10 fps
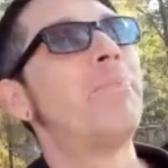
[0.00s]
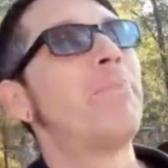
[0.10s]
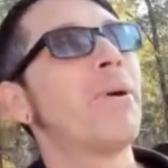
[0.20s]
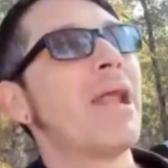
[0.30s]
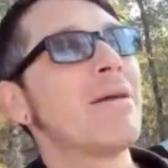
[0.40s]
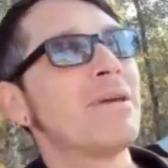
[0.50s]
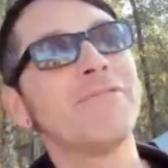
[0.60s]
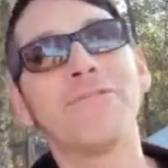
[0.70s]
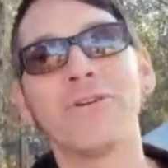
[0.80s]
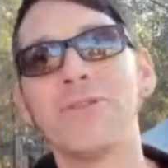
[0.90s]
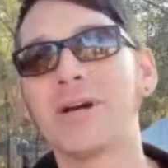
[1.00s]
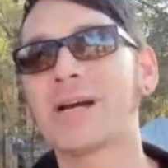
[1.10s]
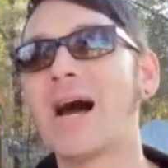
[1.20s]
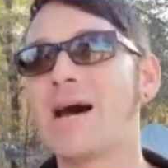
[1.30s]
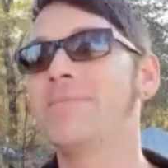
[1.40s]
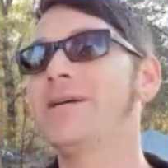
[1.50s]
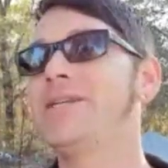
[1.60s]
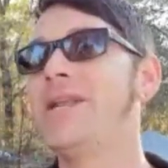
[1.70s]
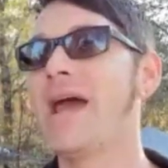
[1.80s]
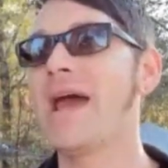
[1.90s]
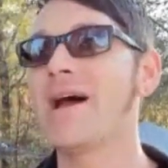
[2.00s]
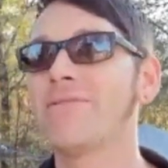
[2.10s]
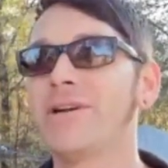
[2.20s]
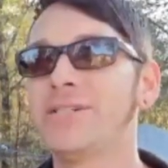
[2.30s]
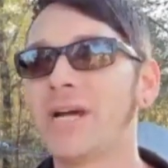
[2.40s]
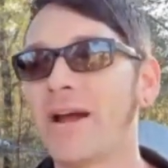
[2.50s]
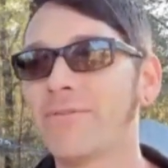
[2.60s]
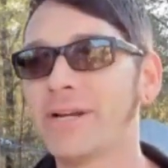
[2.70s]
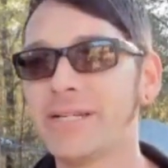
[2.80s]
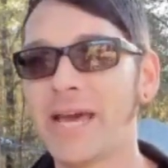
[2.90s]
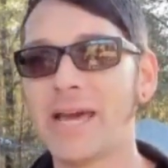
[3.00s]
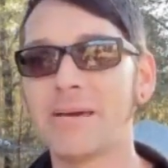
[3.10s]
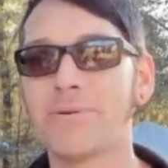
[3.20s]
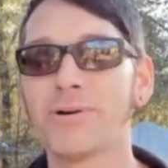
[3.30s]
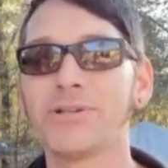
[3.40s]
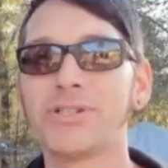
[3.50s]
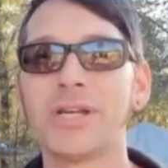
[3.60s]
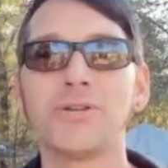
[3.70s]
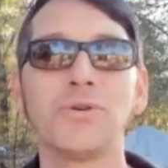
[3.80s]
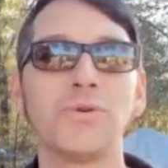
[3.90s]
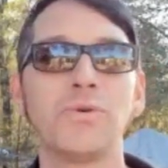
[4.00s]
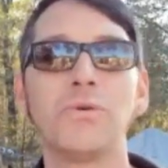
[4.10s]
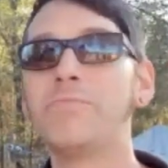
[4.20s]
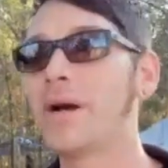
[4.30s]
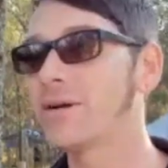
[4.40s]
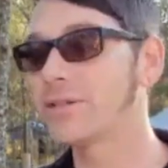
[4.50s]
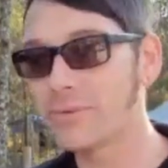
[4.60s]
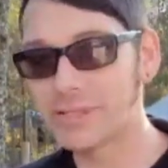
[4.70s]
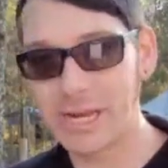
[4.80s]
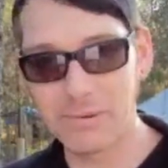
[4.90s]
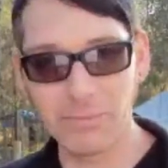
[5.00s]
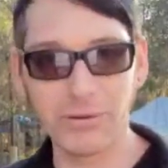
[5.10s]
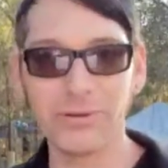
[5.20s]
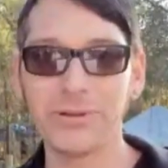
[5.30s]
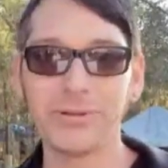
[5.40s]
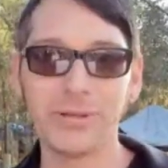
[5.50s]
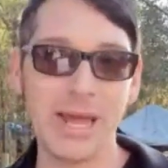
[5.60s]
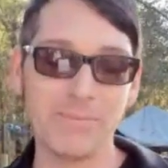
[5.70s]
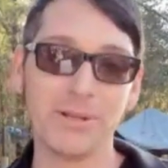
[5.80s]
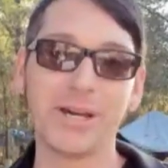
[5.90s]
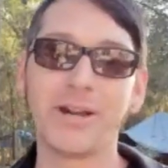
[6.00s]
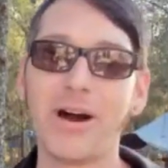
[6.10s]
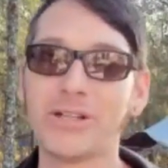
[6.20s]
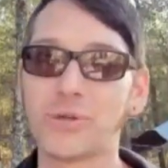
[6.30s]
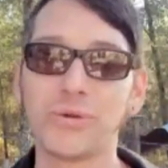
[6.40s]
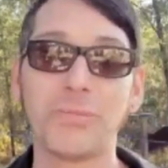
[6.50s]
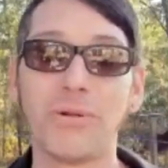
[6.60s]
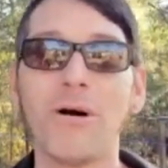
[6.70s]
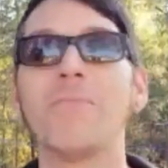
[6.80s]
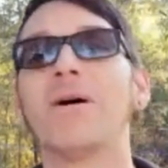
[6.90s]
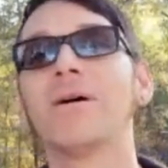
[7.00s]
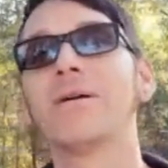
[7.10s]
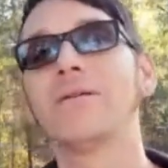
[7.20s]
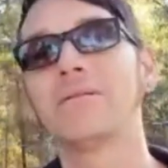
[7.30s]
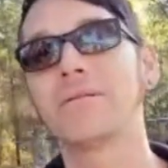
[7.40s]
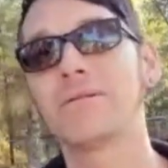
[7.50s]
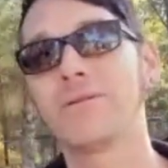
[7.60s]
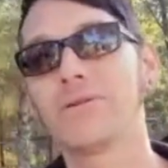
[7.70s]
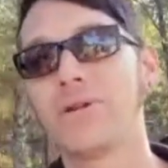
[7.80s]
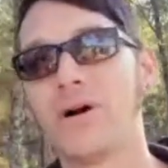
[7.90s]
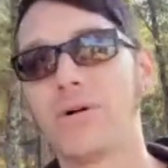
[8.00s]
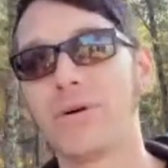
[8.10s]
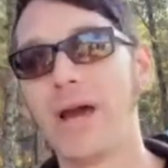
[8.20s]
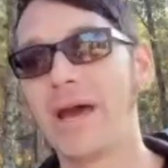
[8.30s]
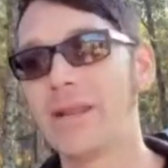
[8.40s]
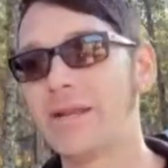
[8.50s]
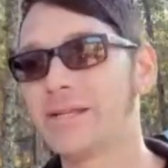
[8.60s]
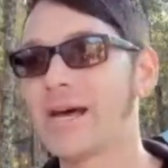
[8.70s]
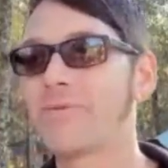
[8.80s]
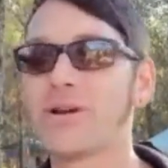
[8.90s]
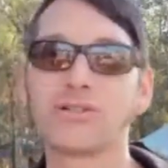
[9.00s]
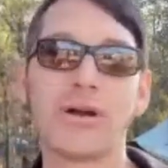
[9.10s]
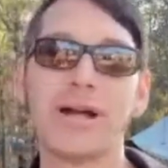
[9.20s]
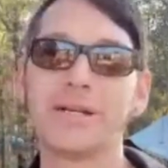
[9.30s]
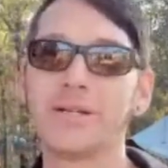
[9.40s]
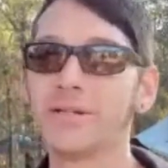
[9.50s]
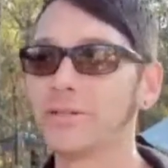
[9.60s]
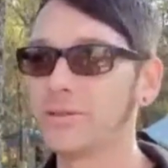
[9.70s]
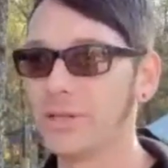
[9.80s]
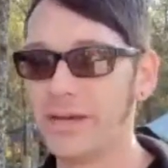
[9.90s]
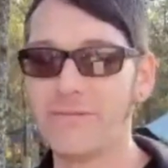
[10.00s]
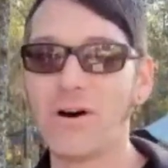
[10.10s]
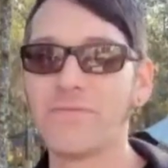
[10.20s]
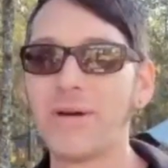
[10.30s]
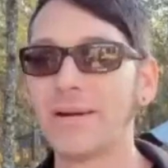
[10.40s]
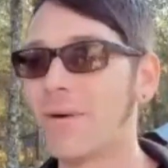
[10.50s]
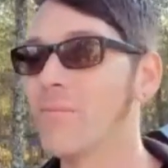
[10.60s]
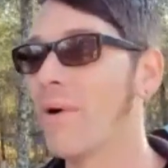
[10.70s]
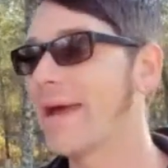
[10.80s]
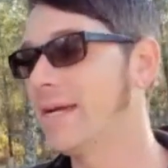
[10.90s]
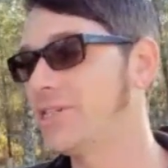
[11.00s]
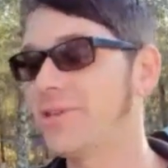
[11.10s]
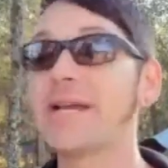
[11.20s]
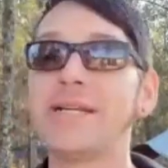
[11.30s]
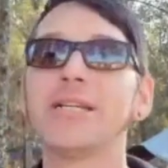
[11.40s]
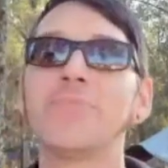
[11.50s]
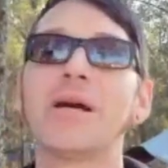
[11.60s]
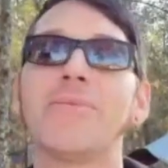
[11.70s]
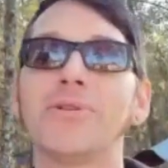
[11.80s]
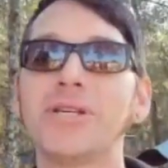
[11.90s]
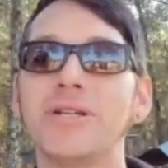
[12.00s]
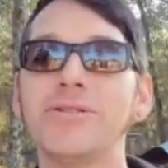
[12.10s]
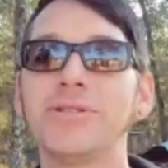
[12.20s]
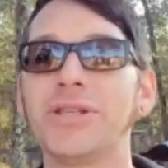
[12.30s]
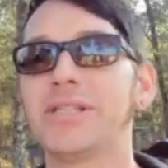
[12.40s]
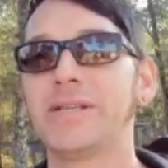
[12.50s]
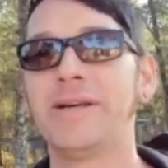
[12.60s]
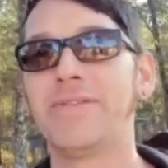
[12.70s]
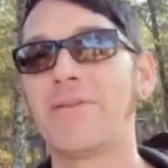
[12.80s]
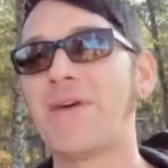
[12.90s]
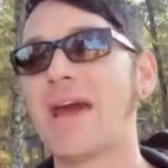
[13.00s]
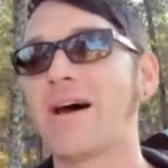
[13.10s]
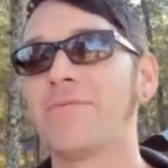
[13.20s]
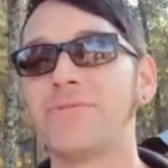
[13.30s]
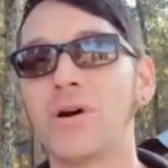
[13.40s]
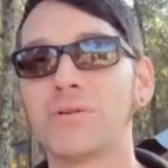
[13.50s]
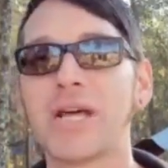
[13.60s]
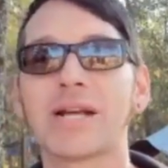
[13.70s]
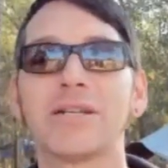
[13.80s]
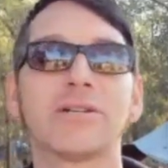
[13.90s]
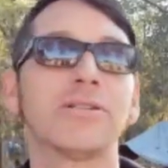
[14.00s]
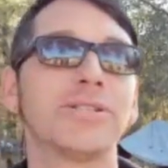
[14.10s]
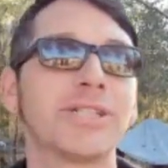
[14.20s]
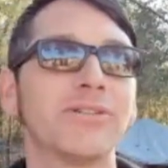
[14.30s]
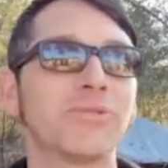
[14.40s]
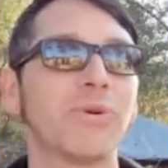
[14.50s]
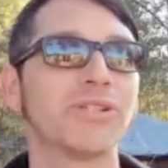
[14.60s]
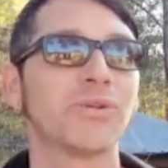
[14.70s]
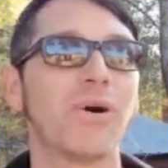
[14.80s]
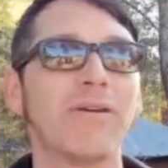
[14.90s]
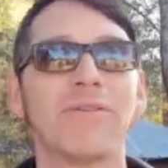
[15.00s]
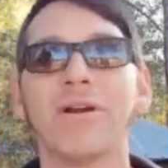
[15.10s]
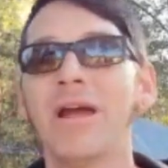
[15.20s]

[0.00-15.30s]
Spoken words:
But I mean, for the common, average, everyday person who barely was able to get a high school diploma, and is out there trying to live off minimum wage, they need to be able to use this, even if they have no technical skills whatsoever.